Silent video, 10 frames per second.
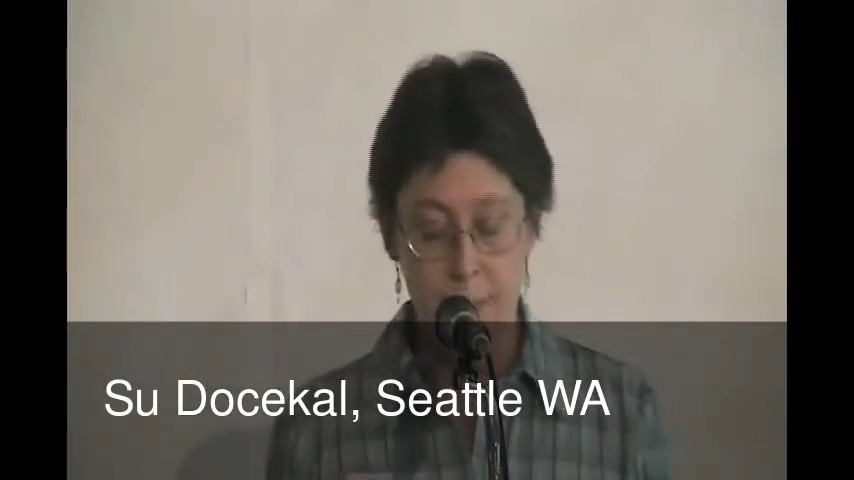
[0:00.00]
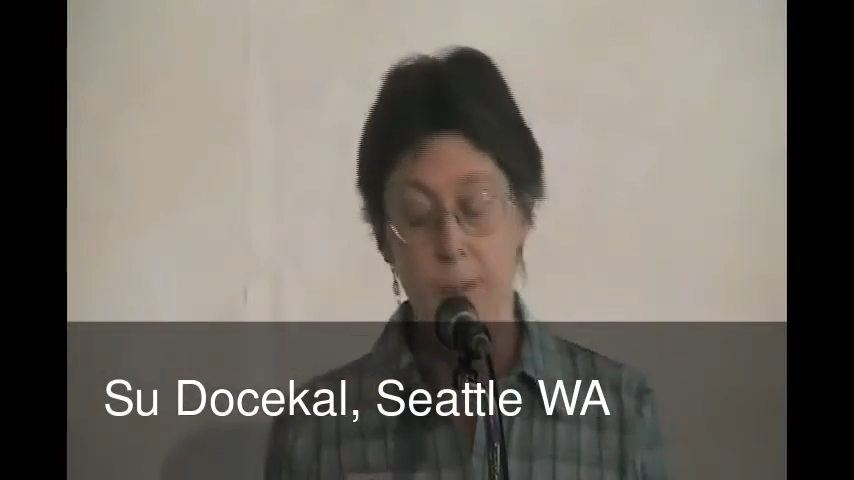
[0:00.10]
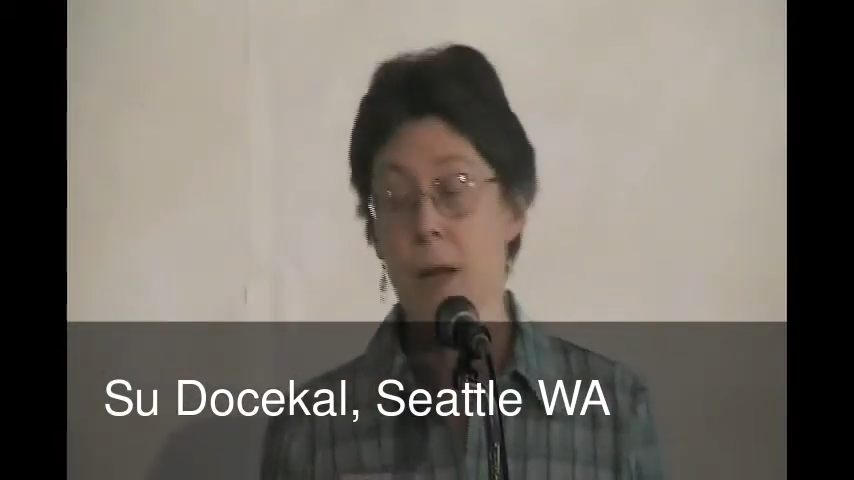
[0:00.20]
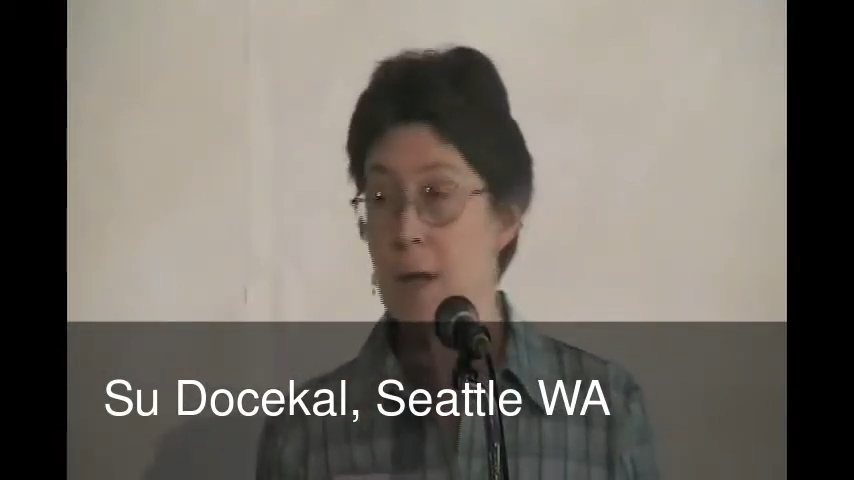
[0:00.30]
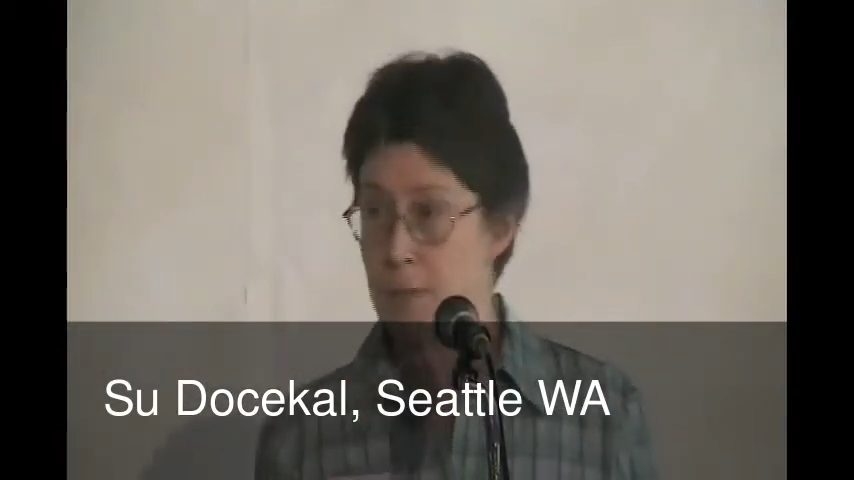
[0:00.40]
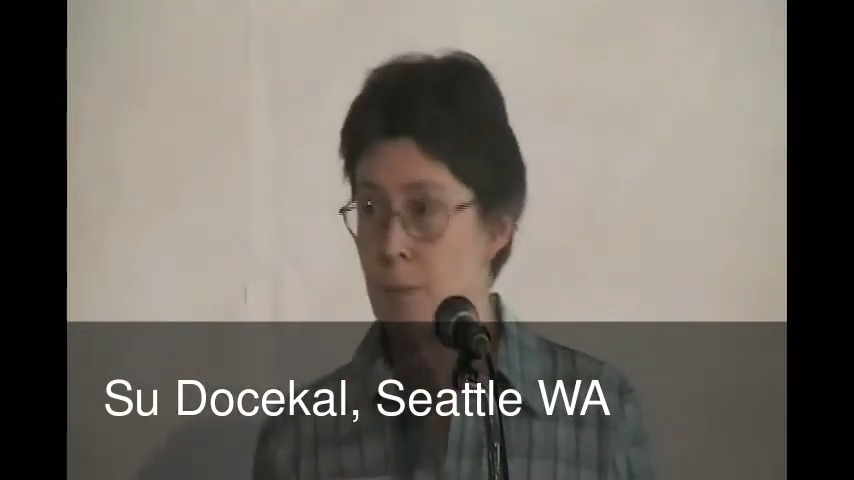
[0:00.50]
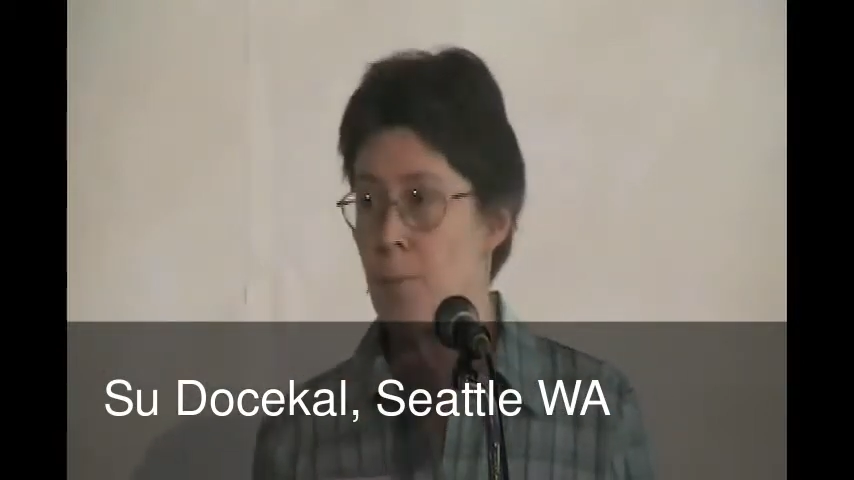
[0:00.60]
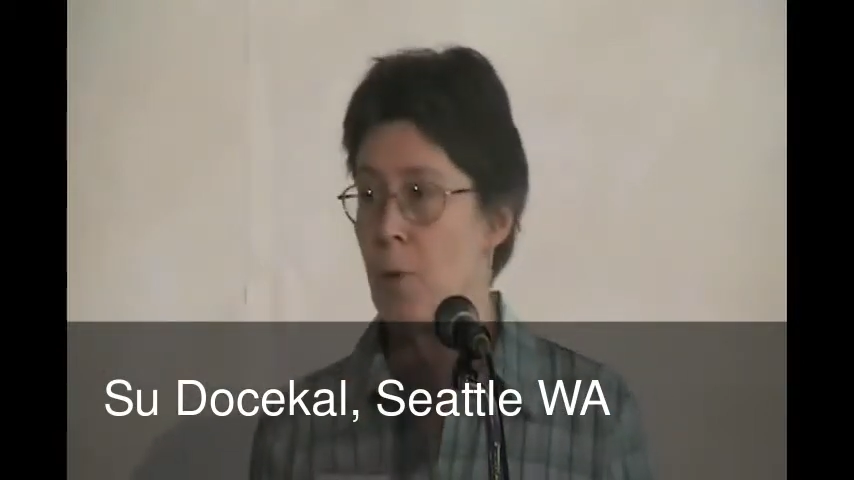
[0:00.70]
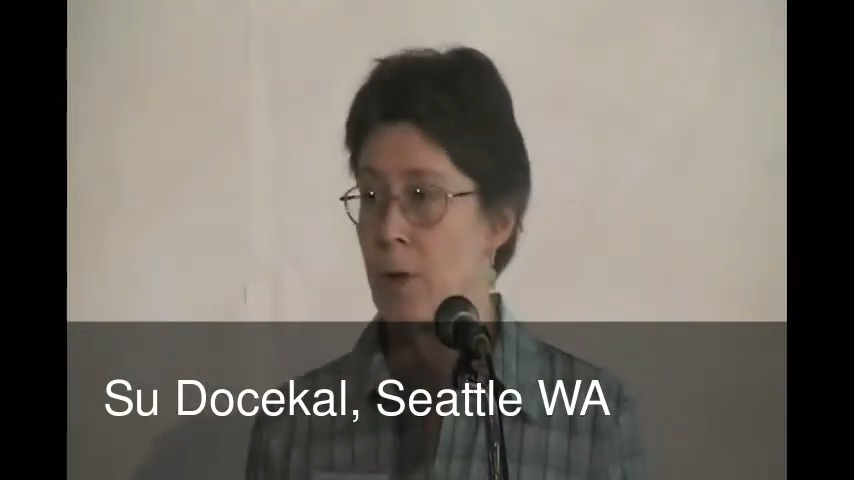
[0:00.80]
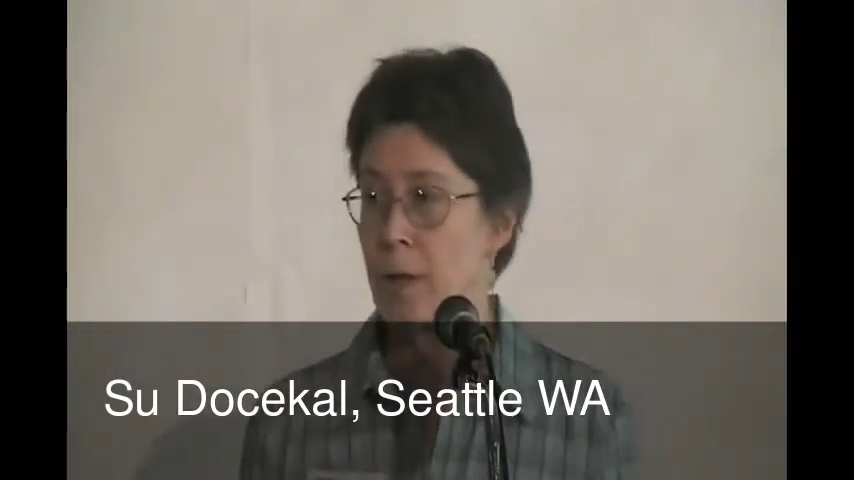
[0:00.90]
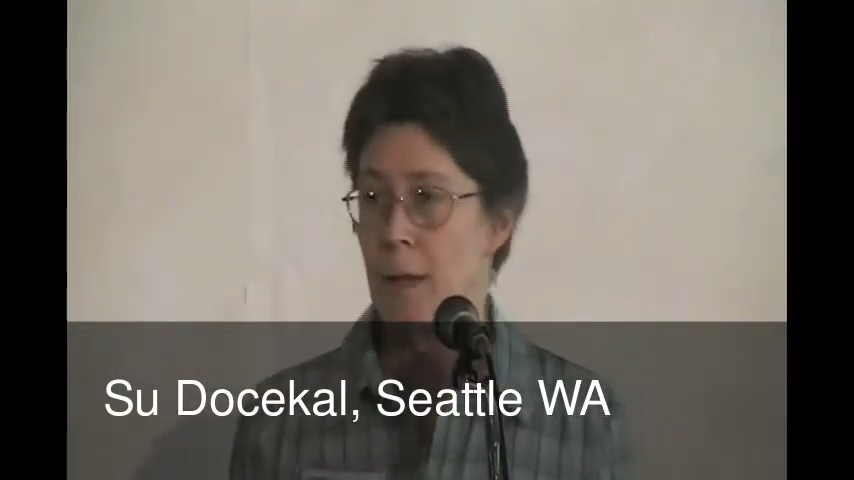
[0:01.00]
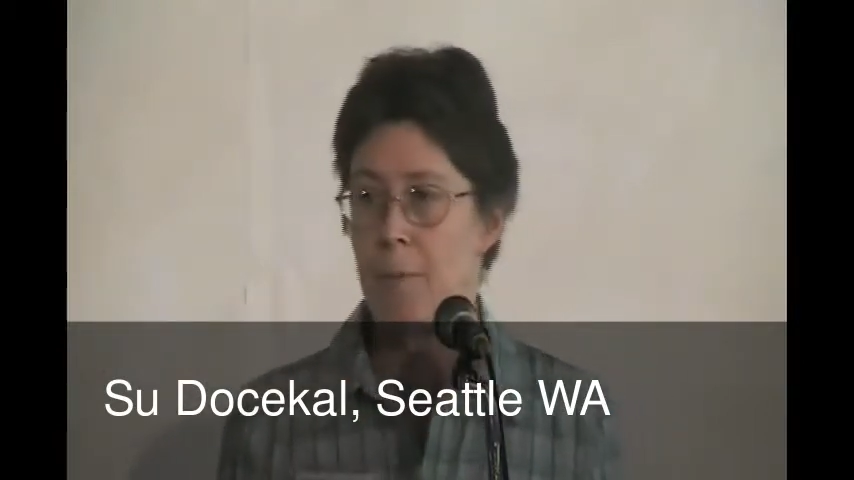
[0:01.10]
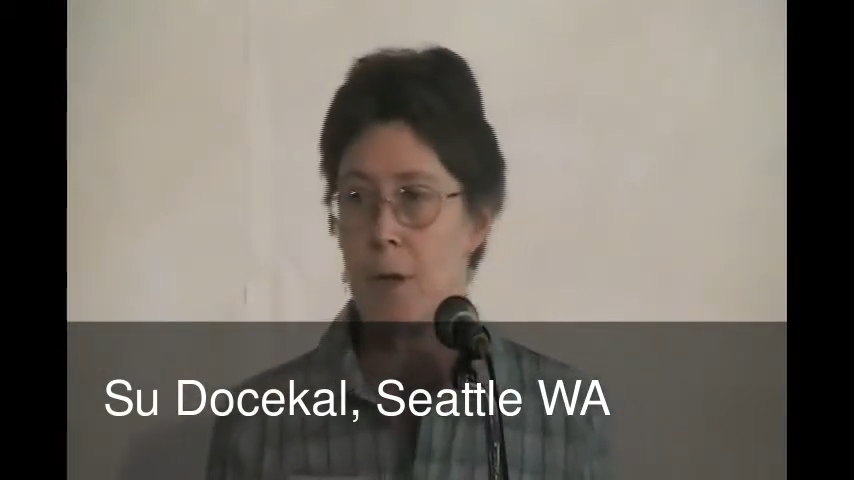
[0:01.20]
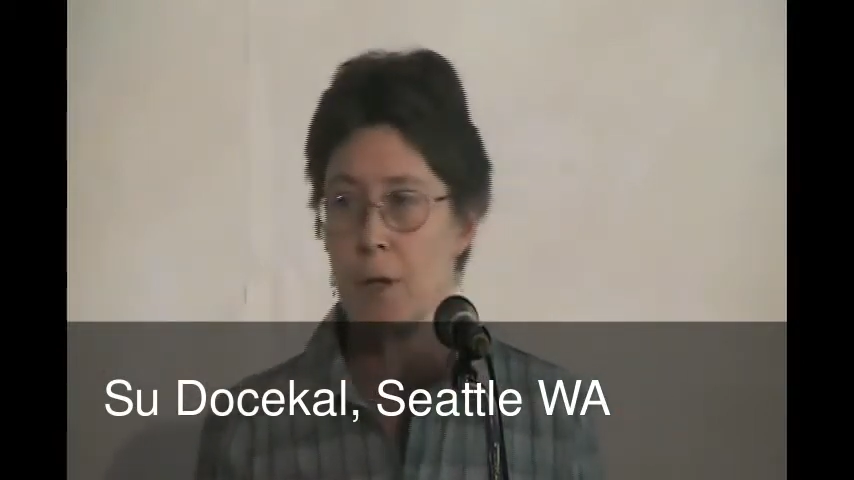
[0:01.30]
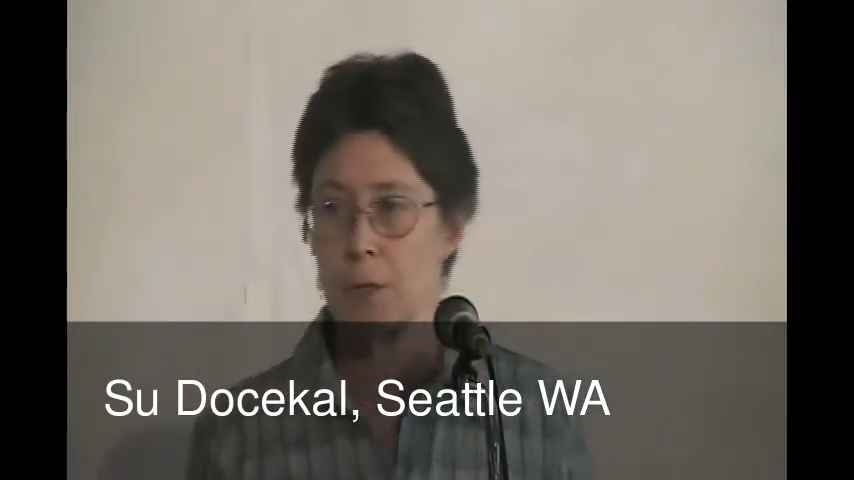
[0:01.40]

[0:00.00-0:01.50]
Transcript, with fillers: he did not support gay